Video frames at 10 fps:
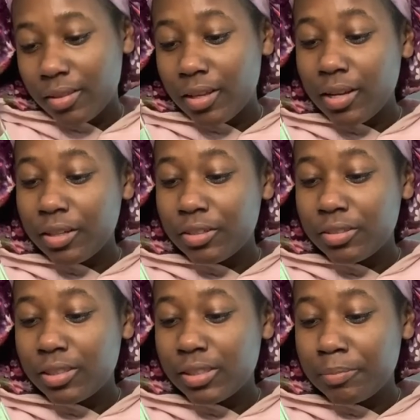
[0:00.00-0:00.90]
then i use
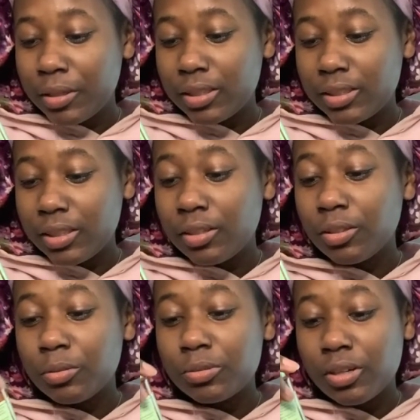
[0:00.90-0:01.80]
this Pixi
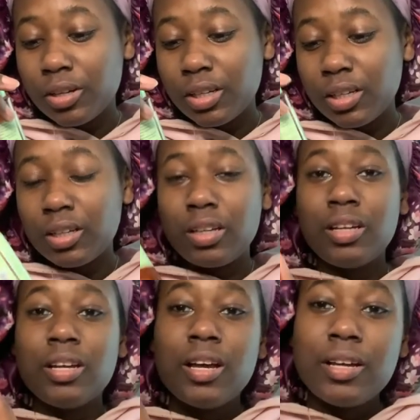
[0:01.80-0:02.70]
glow tonic
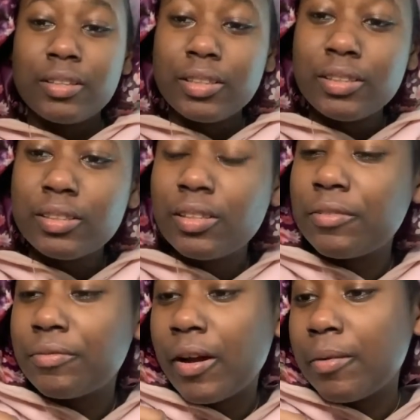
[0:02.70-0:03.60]
this is the
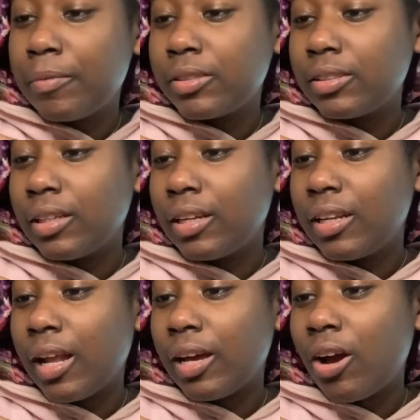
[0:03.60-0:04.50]
5%
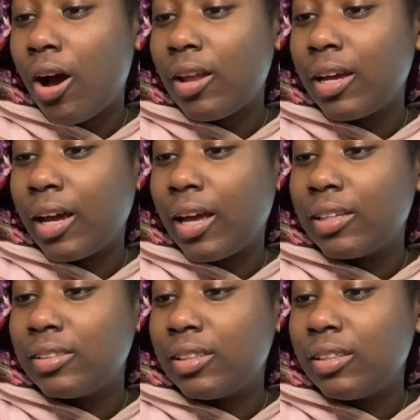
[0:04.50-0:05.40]
glycolic
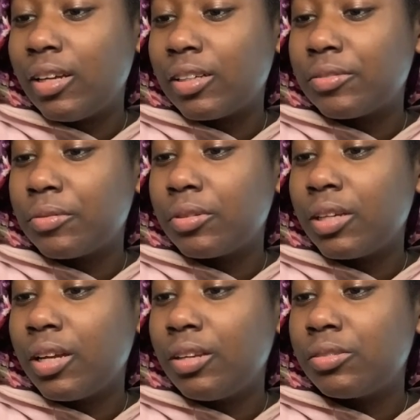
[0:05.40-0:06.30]
acid
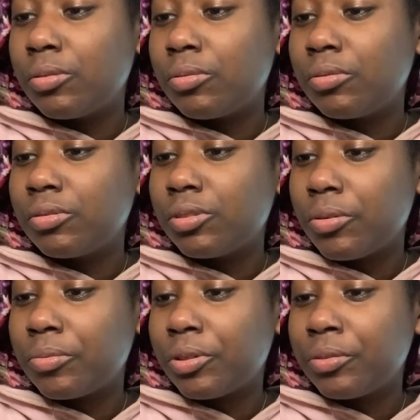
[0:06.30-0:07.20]
exfoliating to
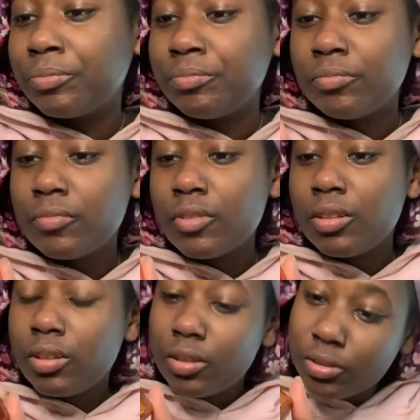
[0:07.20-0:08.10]
toner
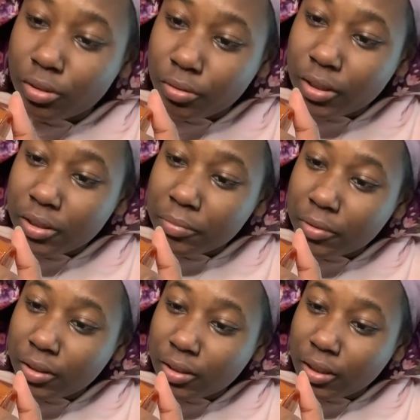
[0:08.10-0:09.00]
so this
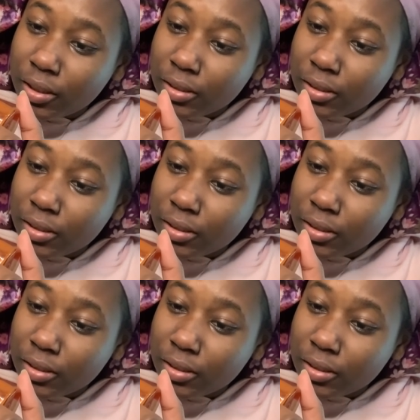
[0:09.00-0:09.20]
one it